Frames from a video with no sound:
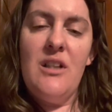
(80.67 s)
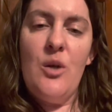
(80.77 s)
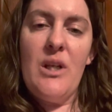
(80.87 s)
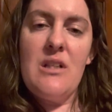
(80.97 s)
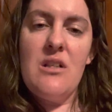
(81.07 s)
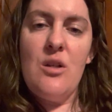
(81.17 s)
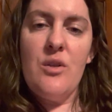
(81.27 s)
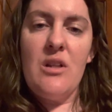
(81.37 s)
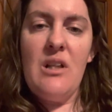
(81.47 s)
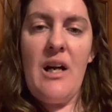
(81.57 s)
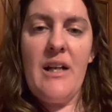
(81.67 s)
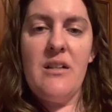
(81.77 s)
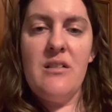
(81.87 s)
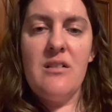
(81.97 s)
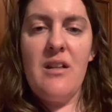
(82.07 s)
get to know the
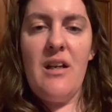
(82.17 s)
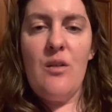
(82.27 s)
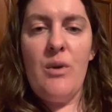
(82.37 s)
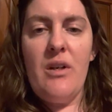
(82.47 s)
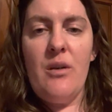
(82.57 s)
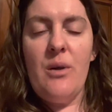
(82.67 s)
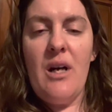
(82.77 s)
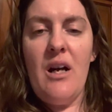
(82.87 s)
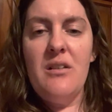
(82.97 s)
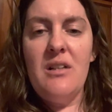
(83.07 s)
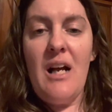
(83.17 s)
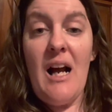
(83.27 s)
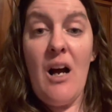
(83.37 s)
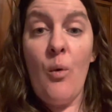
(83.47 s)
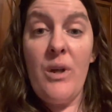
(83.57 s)
client and we know
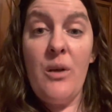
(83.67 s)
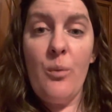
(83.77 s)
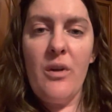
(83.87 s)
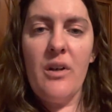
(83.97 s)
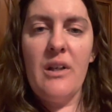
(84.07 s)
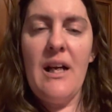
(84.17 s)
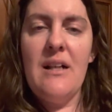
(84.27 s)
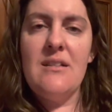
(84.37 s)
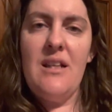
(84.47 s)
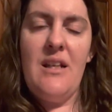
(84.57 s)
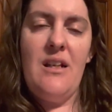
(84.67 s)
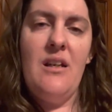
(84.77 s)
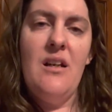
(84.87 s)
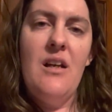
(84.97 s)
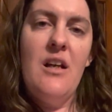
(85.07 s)
how we work as a
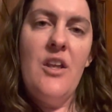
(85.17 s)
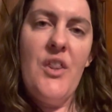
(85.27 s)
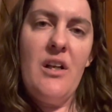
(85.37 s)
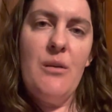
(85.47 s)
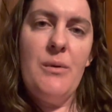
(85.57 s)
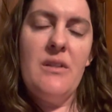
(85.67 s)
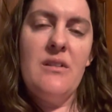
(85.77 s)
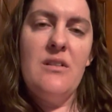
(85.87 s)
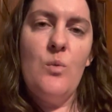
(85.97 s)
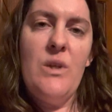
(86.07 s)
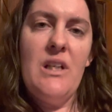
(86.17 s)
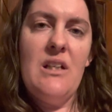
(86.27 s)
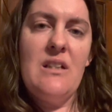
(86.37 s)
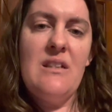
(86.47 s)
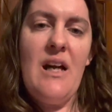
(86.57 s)
therapist, we can
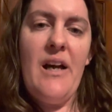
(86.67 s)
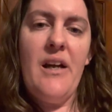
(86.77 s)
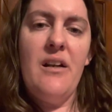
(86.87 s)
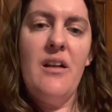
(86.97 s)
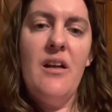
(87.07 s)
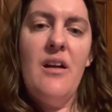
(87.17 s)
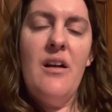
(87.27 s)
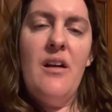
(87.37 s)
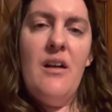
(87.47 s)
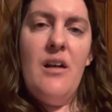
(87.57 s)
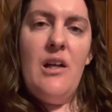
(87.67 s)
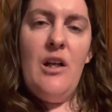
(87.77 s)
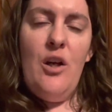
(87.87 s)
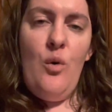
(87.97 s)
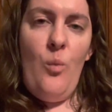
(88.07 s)
decide
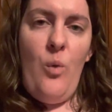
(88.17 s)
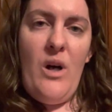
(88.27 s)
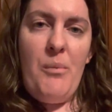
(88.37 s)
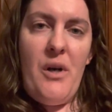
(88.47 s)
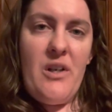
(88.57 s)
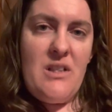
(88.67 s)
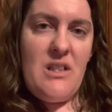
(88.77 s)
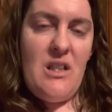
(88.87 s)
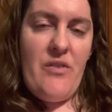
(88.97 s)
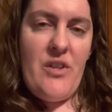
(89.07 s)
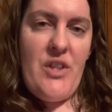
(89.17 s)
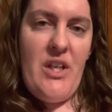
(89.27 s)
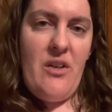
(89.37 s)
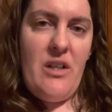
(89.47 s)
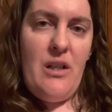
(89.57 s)
what parts of the
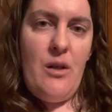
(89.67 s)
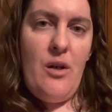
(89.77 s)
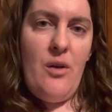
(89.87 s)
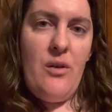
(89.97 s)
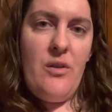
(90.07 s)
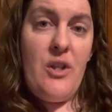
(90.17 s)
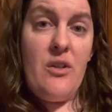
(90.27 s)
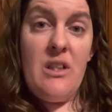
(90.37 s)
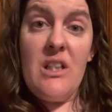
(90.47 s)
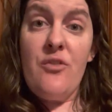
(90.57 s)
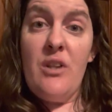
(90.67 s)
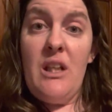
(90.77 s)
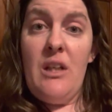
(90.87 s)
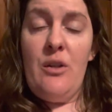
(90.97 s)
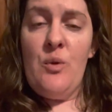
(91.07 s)
theory, different
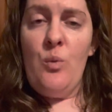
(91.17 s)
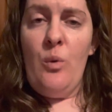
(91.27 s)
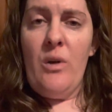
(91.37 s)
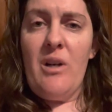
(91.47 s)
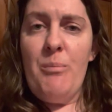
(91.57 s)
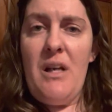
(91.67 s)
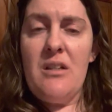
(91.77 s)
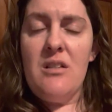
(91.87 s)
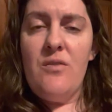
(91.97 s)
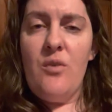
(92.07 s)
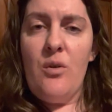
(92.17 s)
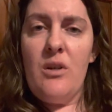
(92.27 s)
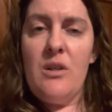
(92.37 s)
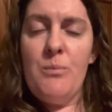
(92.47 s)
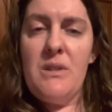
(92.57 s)
theories, will work best
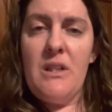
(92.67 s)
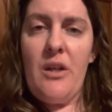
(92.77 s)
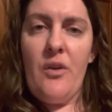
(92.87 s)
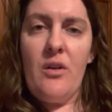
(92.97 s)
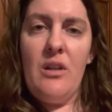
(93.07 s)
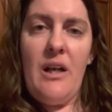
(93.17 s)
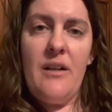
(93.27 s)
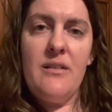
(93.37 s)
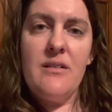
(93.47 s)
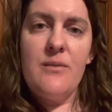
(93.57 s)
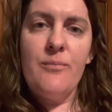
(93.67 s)
for particular clients.